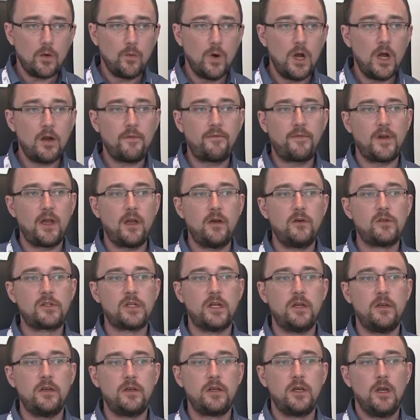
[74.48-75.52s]
workflows,
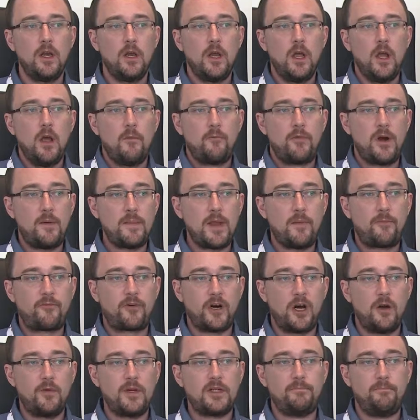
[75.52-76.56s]
and Premiere
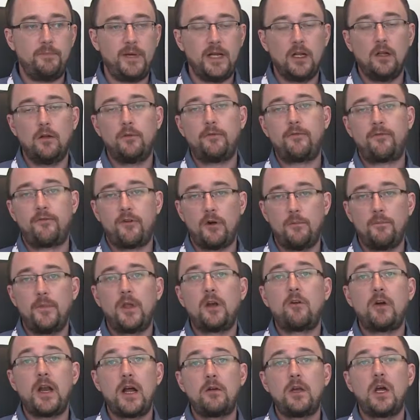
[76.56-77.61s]
Pro is built from
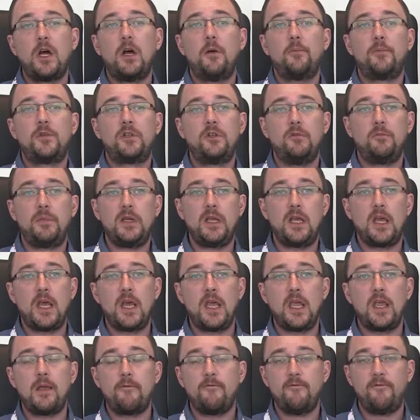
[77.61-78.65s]
the ground up to be
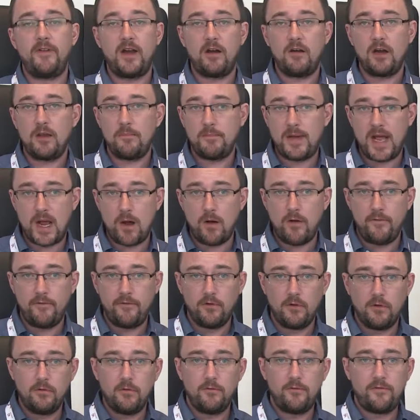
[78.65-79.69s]
a very
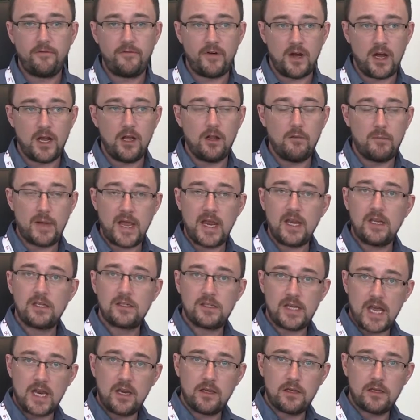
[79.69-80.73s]
powerful
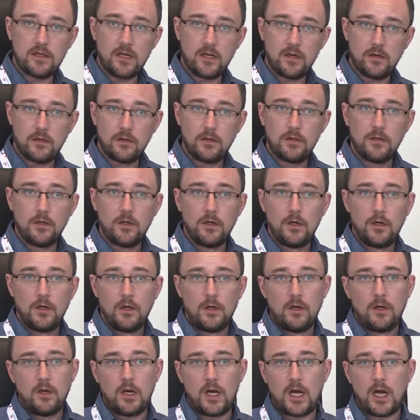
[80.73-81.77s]
file-based editor.
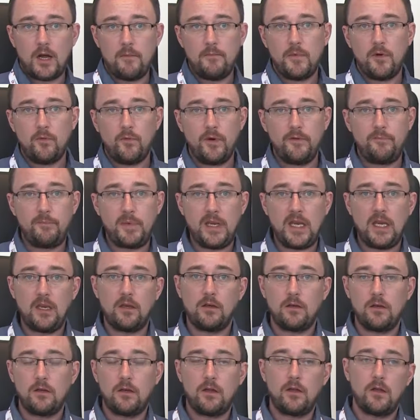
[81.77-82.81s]
We've
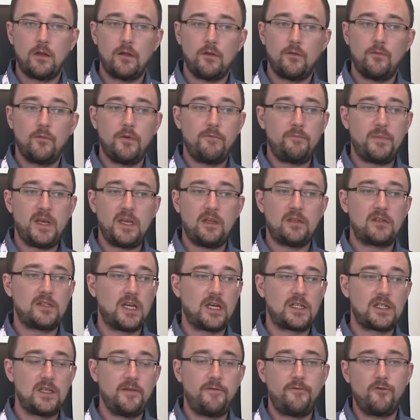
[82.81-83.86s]
been
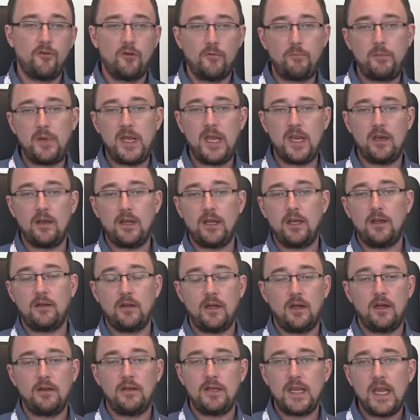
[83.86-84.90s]
64-bit
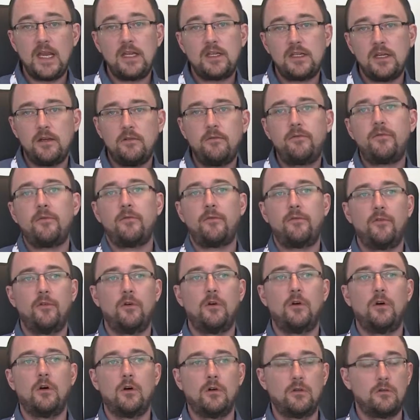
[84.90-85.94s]
native
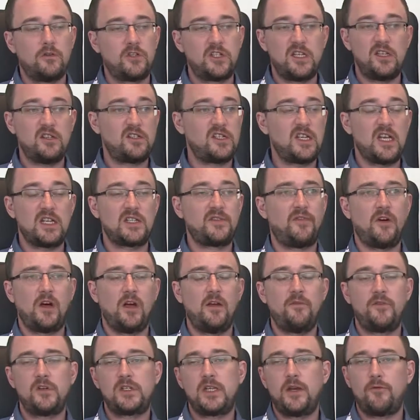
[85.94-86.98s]
since
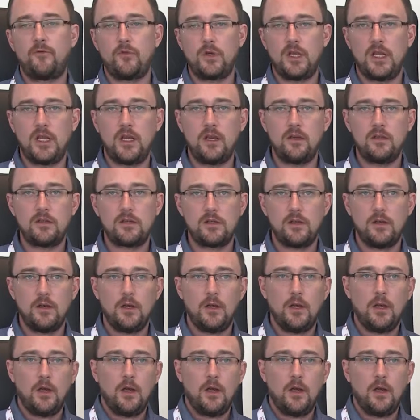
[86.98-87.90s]
CS5 for several years,